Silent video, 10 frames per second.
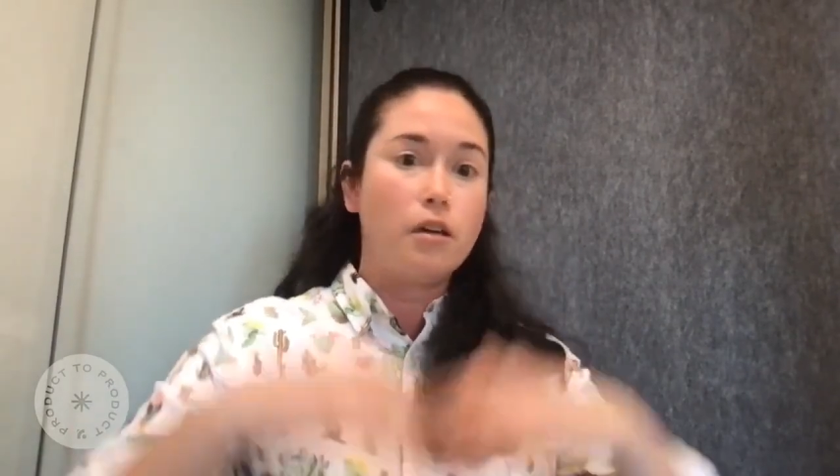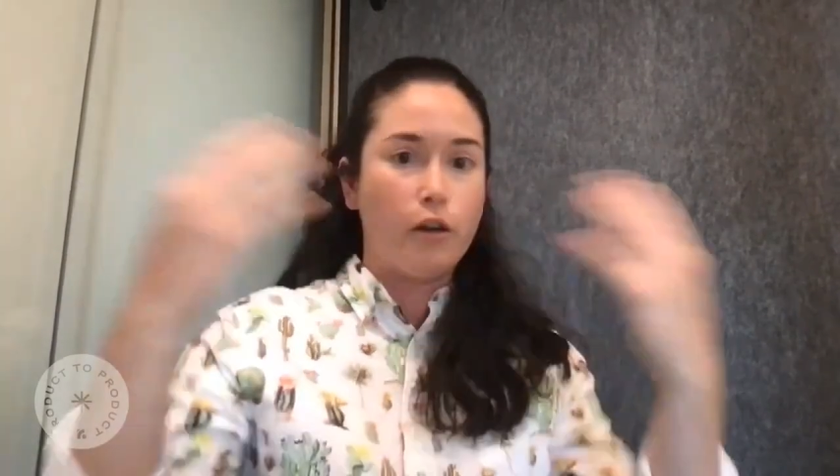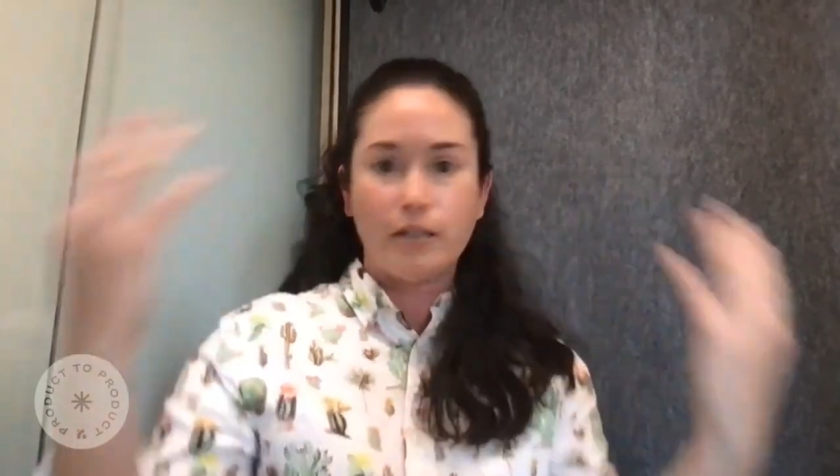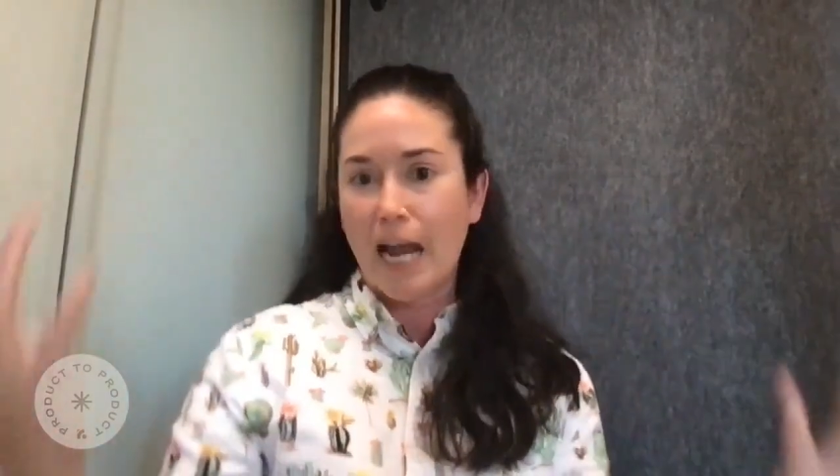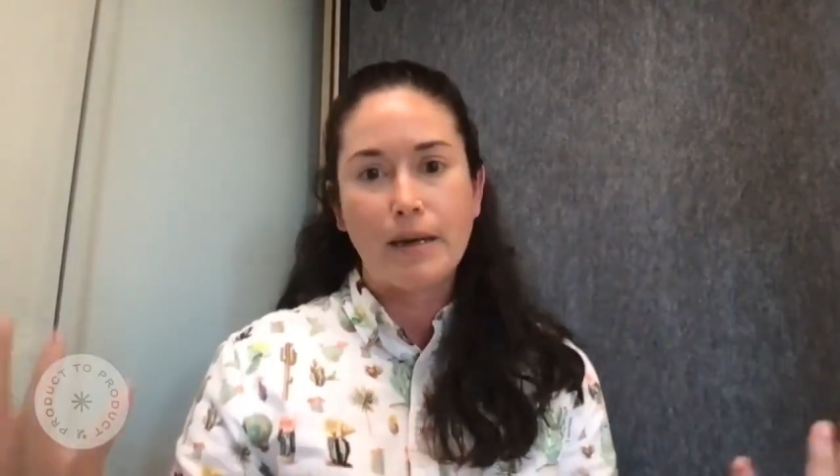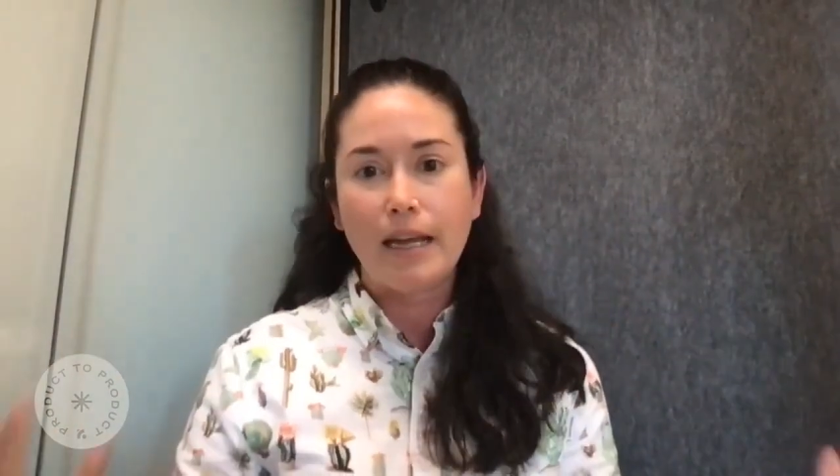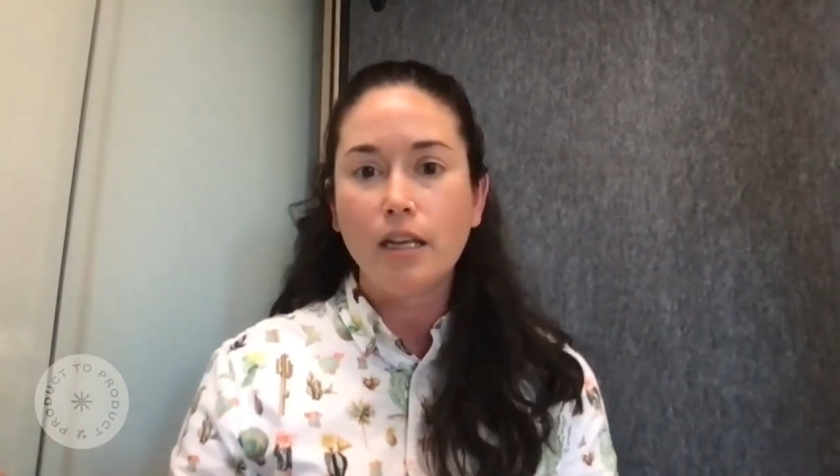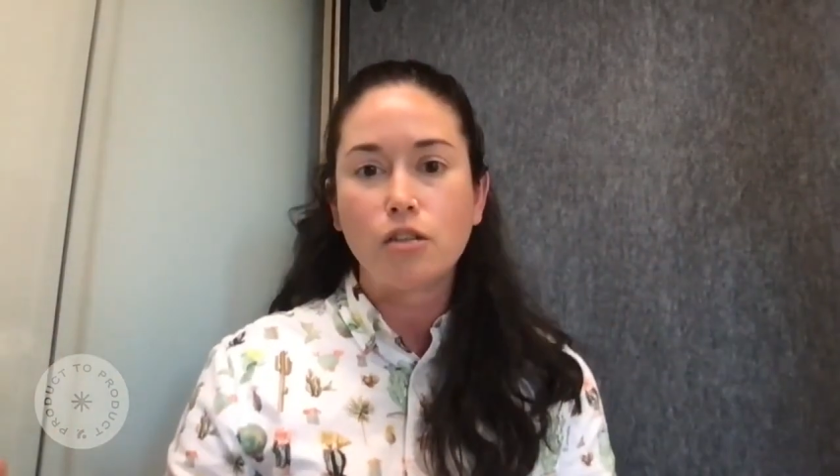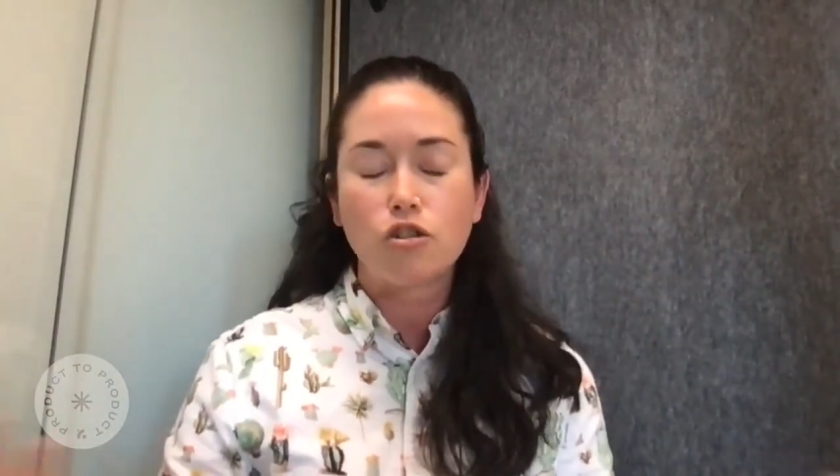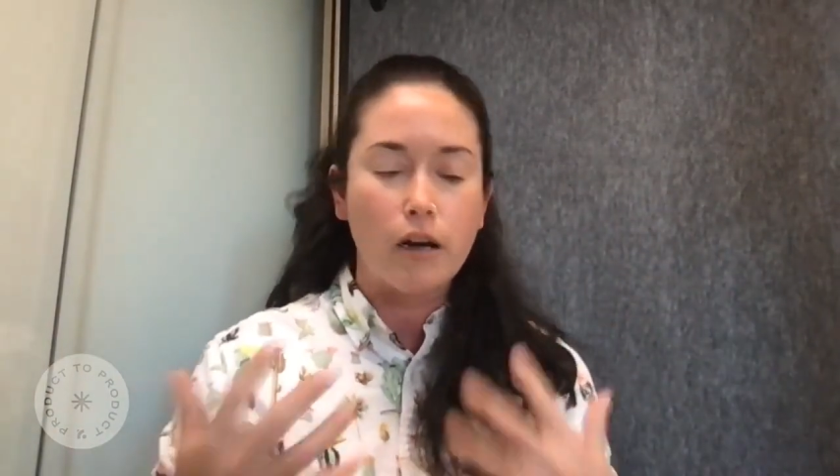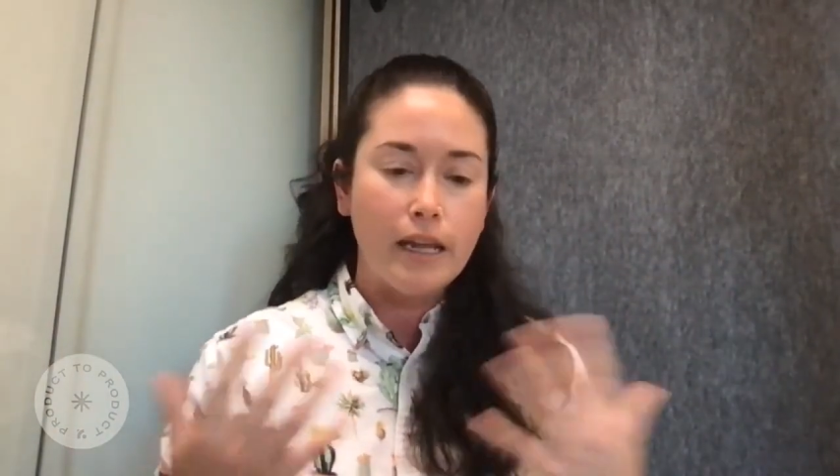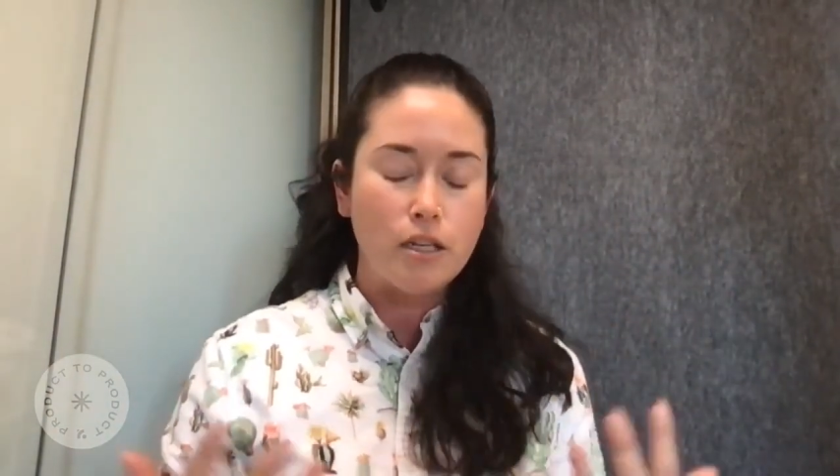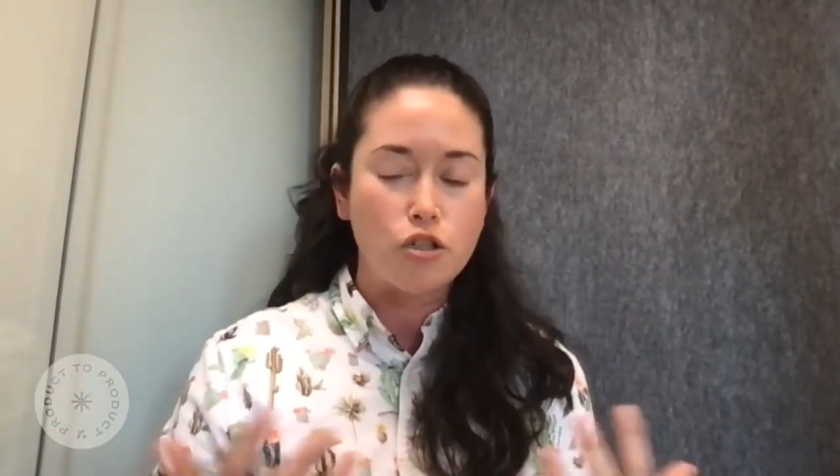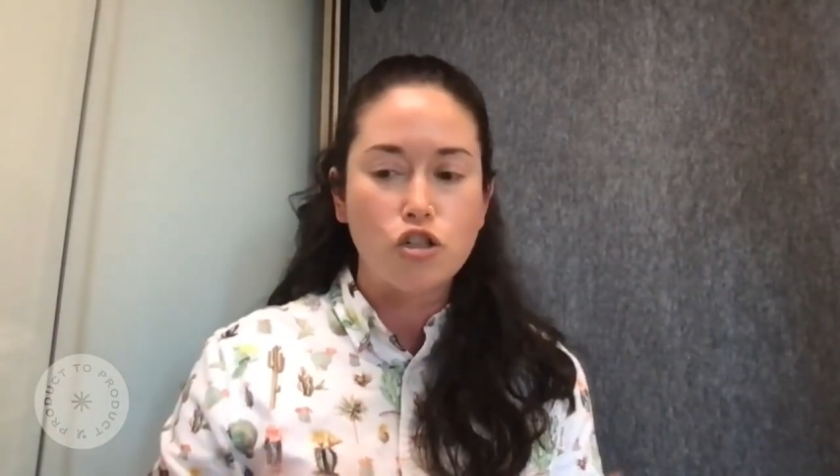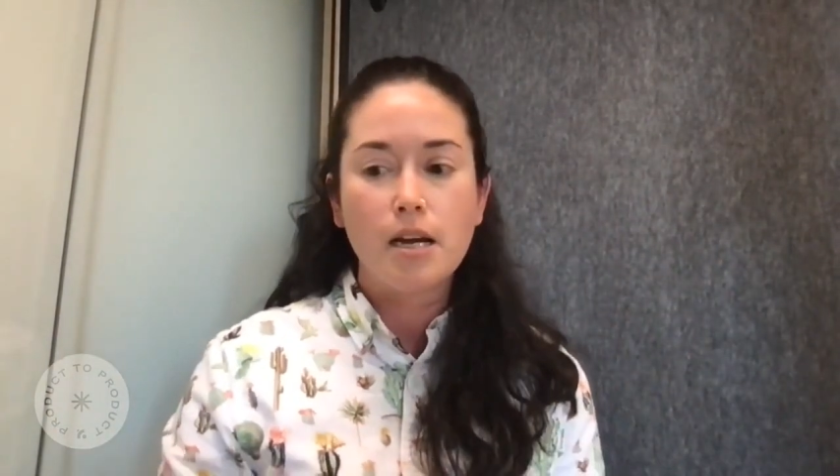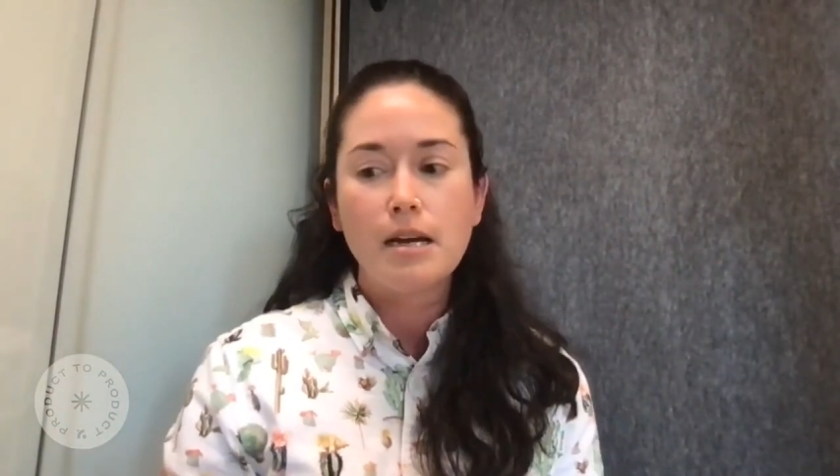their time at Hinge, on Hinge?